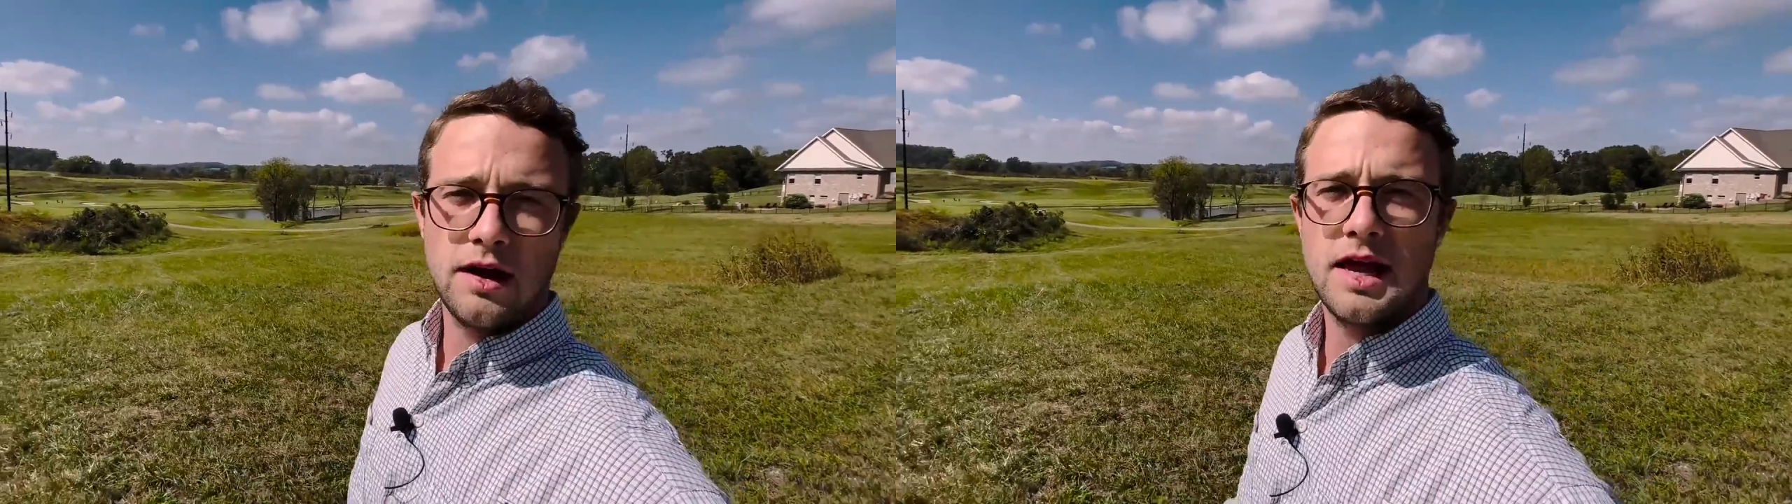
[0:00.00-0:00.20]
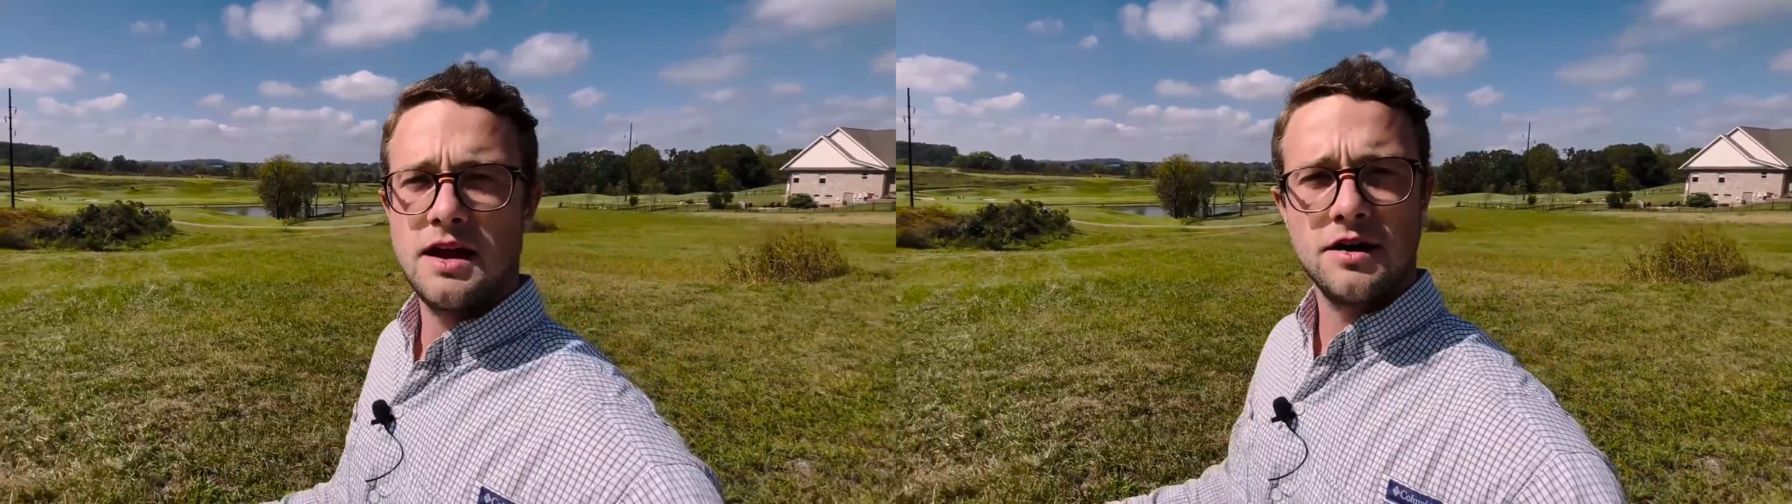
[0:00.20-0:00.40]

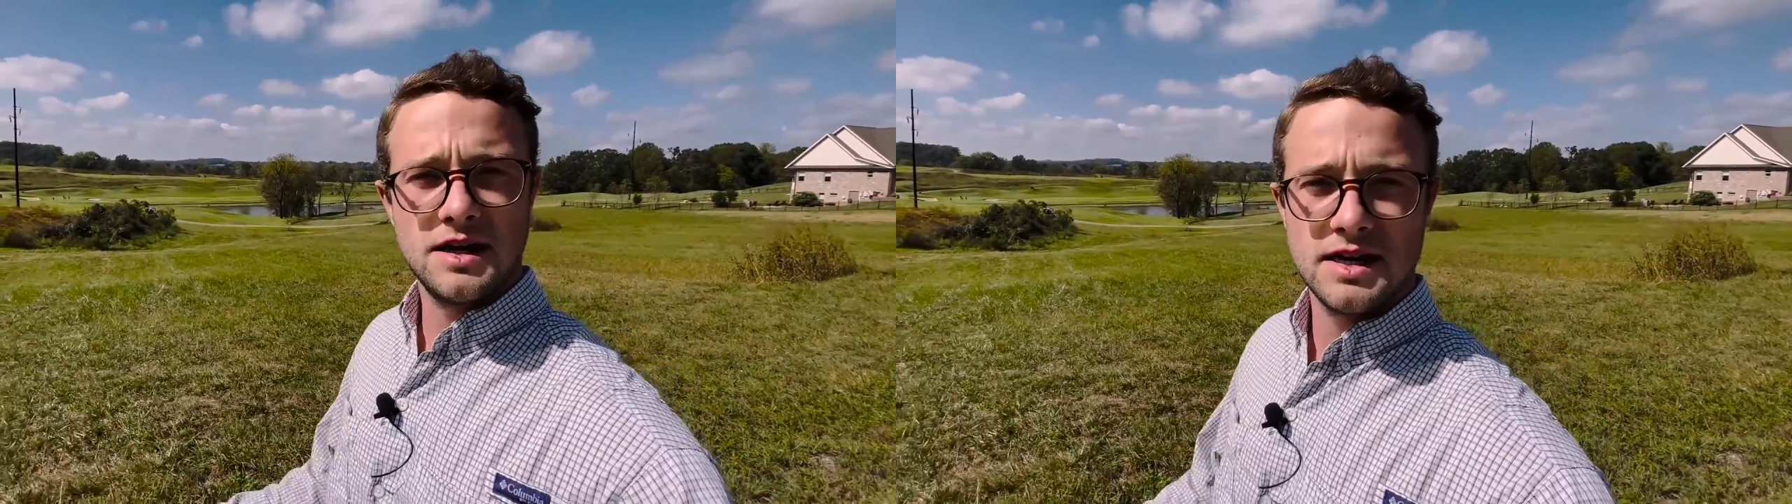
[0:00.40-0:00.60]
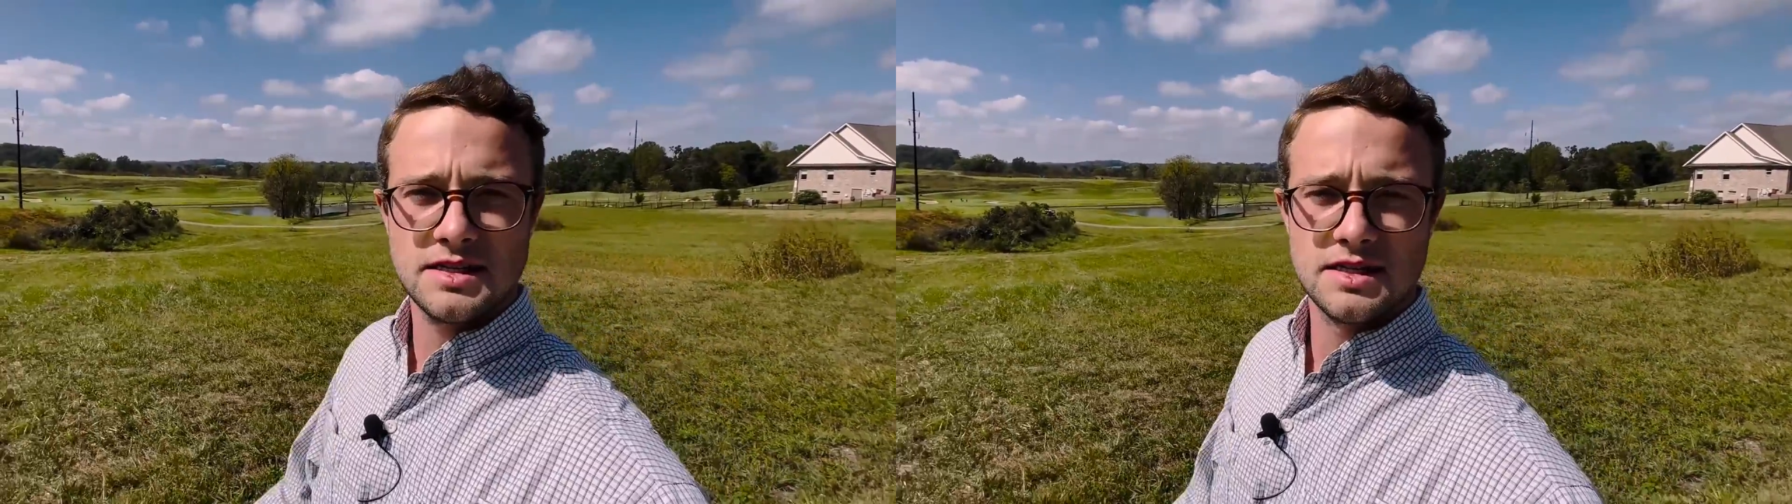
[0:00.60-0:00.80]
here in
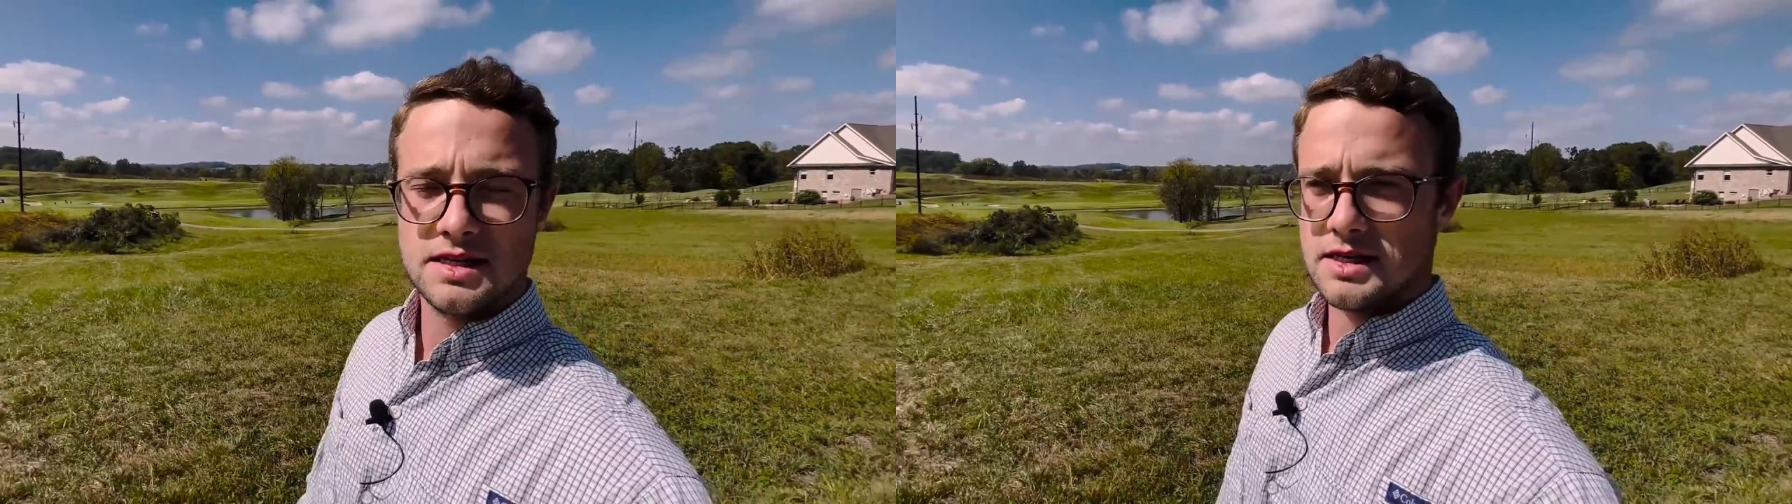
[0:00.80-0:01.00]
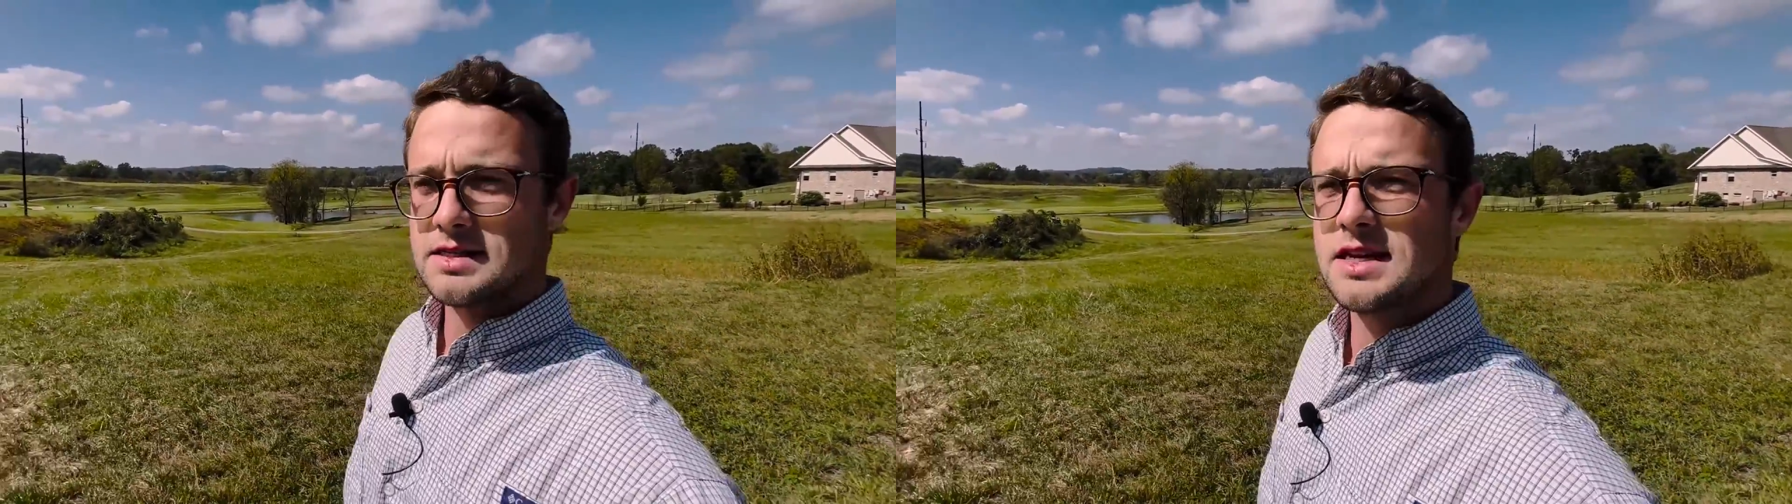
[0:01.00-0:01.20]
Dickson,
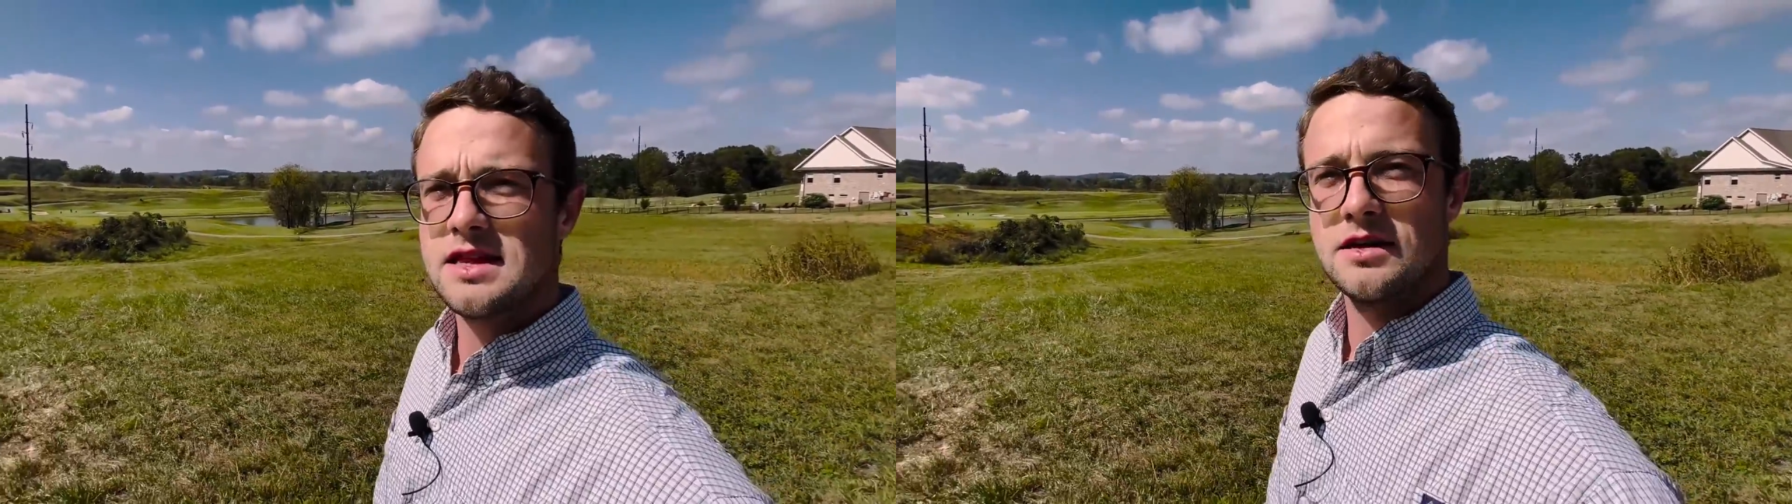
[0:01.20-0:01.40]
Tennessee.